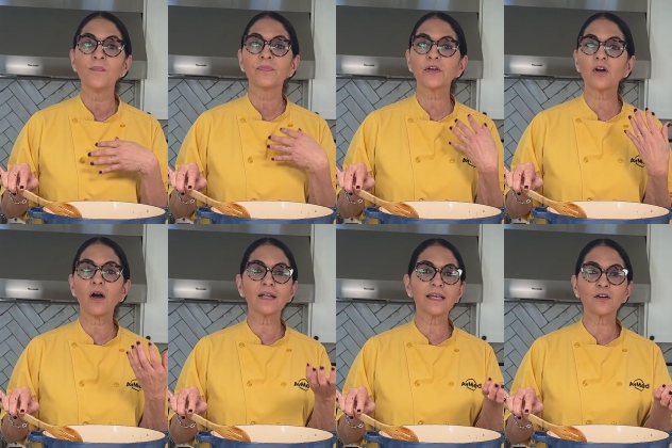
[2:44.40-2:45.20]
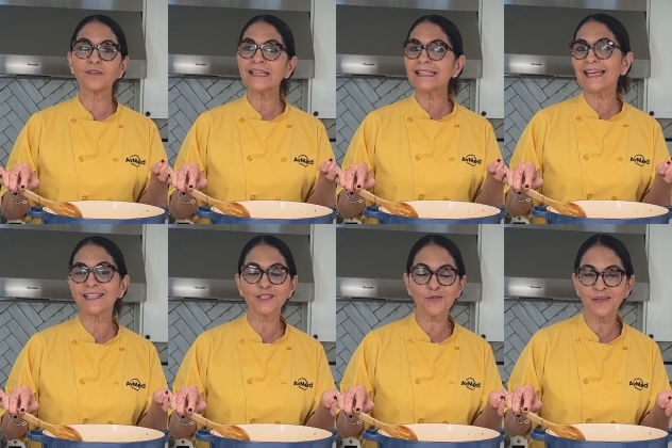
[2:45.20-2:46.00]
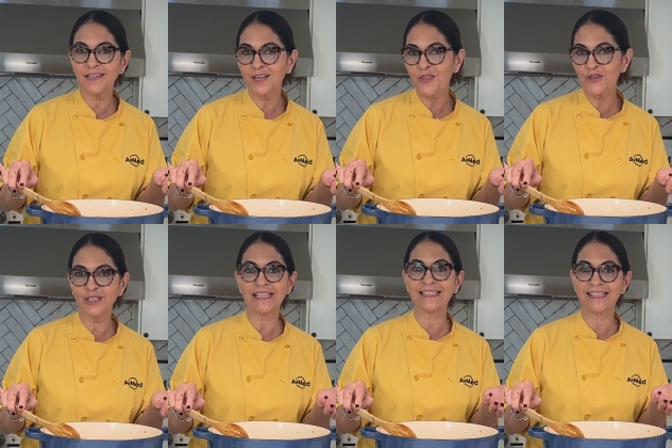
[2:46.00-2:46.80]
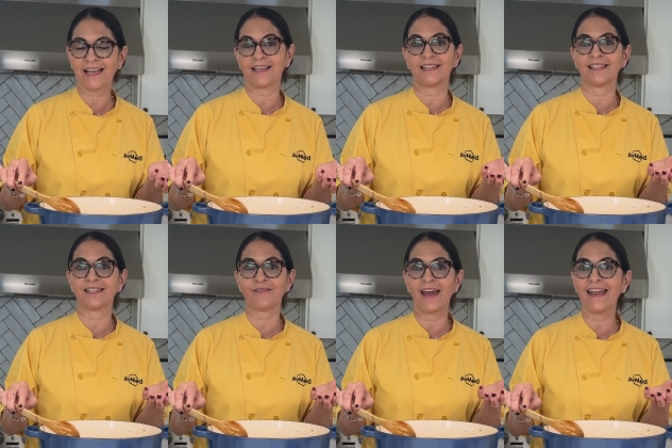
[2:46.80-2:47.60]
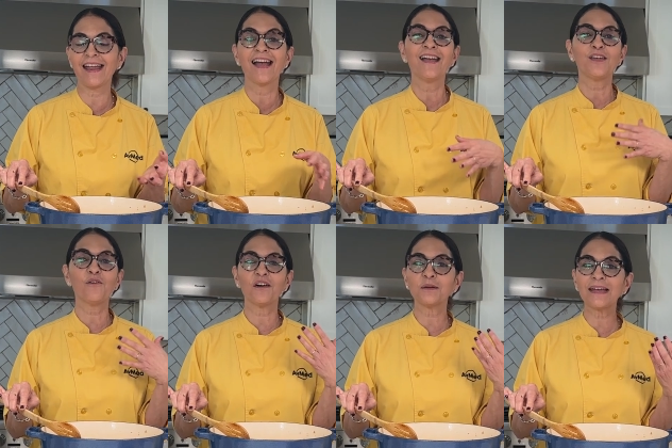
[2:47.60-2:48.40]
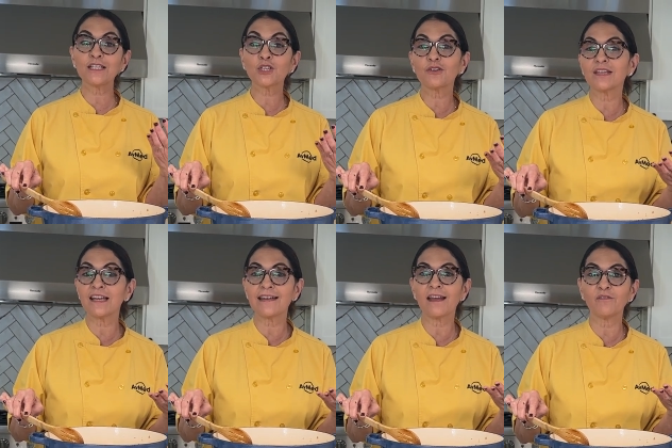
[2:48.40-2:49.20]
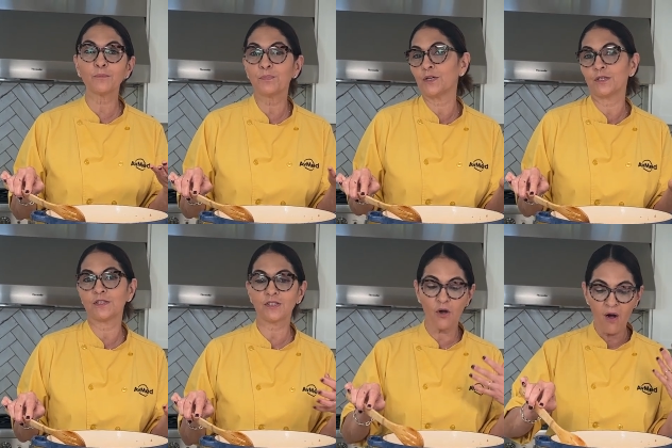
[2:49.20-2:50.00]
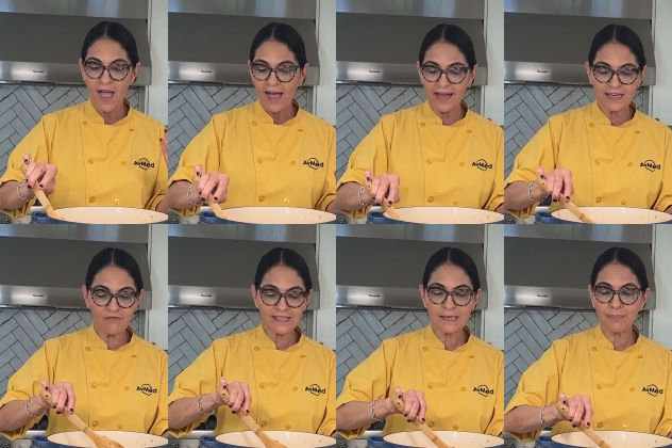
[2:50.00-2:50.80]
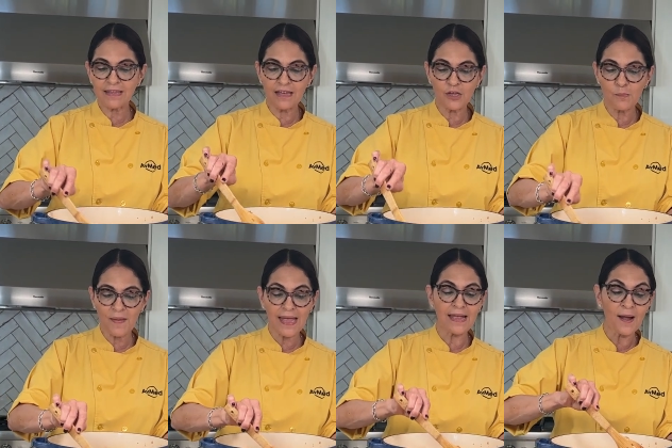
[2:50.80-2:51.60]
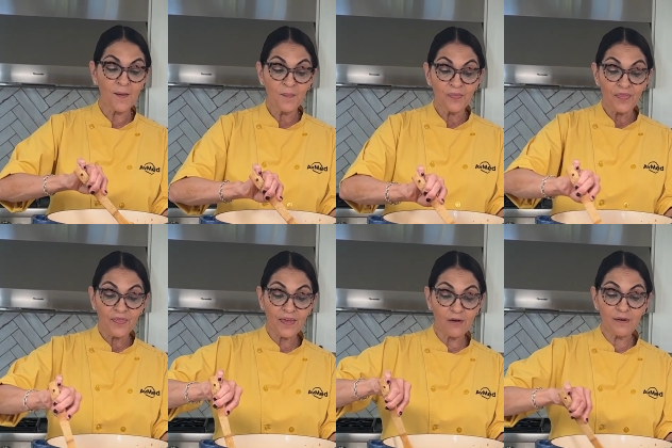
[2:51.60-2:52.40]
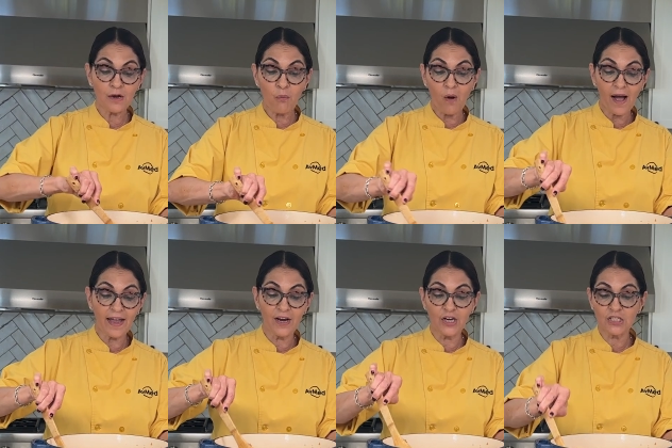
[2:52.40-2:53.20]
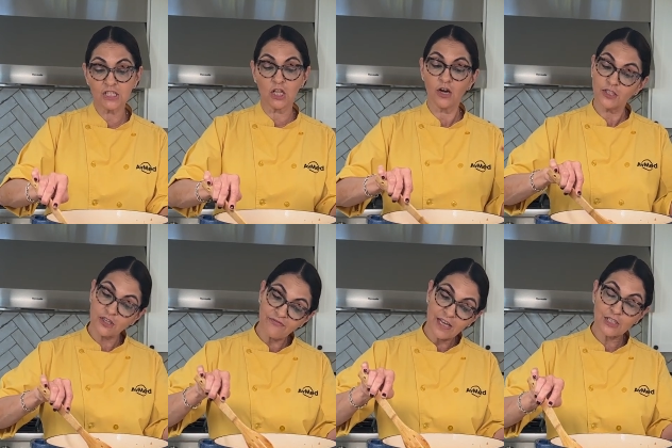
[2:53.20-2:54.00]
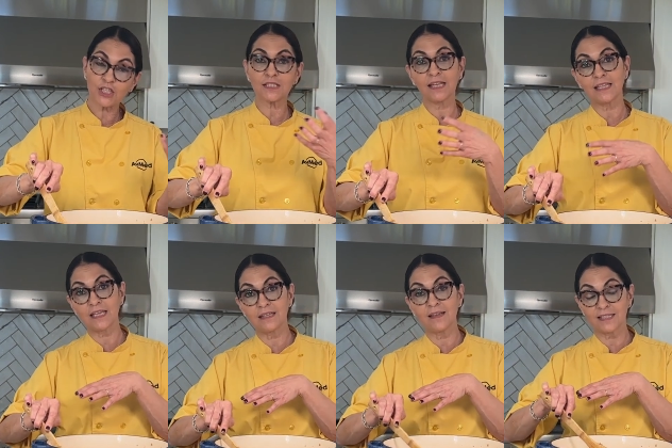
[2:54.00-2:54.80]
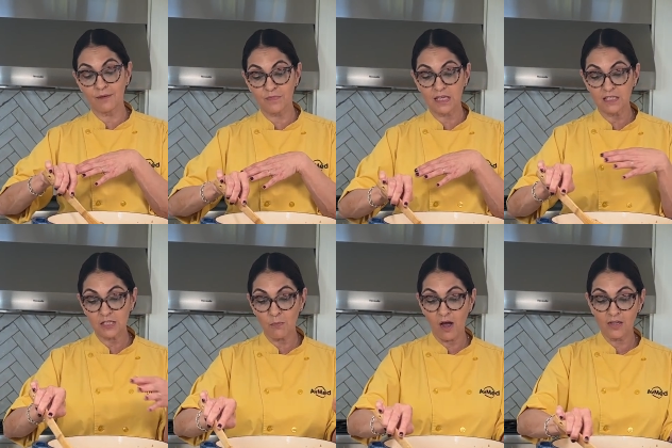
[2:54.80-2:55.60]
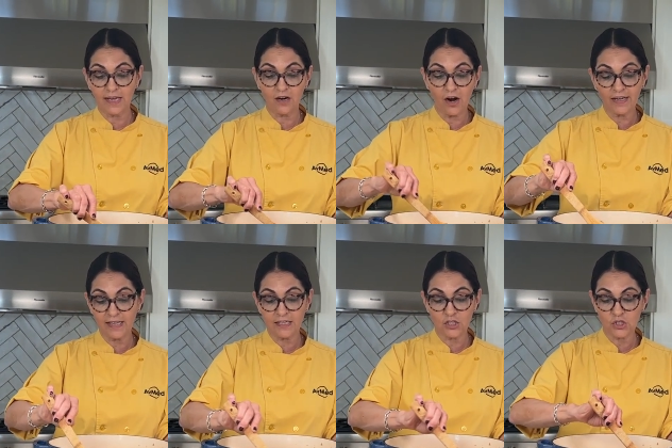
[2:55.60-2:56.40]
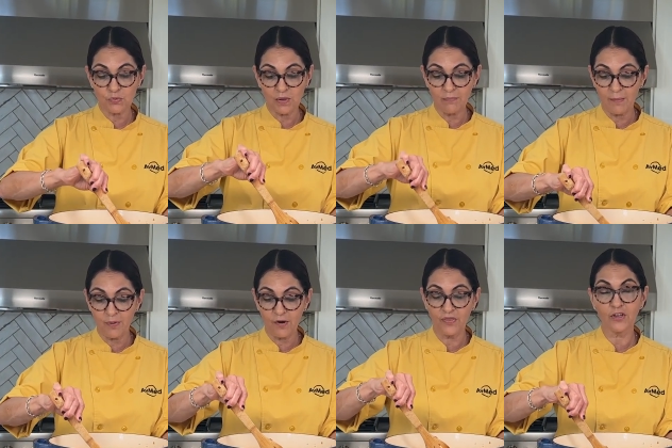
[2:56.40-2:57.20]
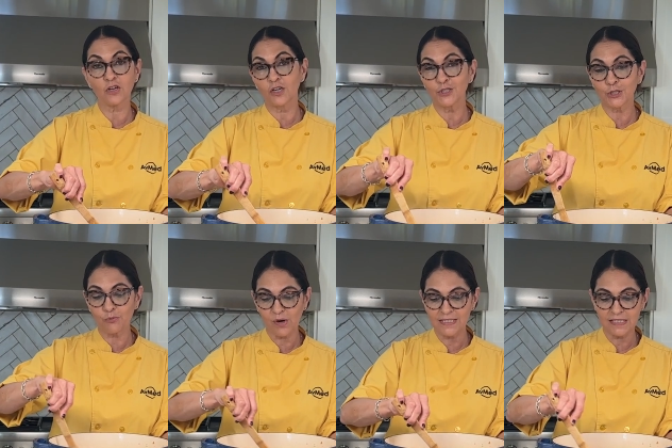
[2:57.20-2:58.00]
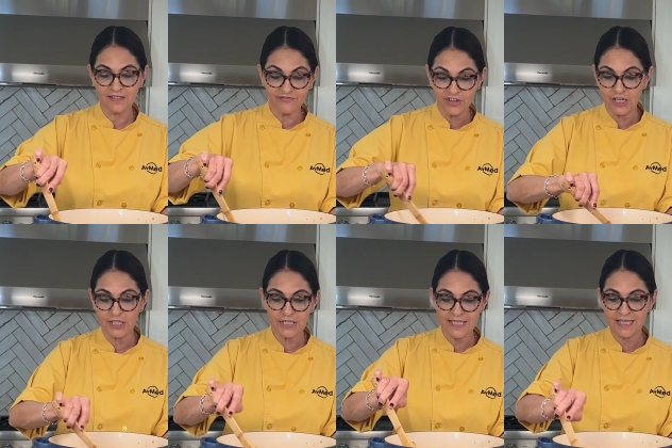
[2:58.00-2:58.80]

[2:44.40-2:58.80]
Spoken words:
The garlic only takes 20 to 30 seconds, right? You wanna make sure that it never burns. So any recipe that you make that requires larger veggies and then something small like garlic, just remember the larger ones first.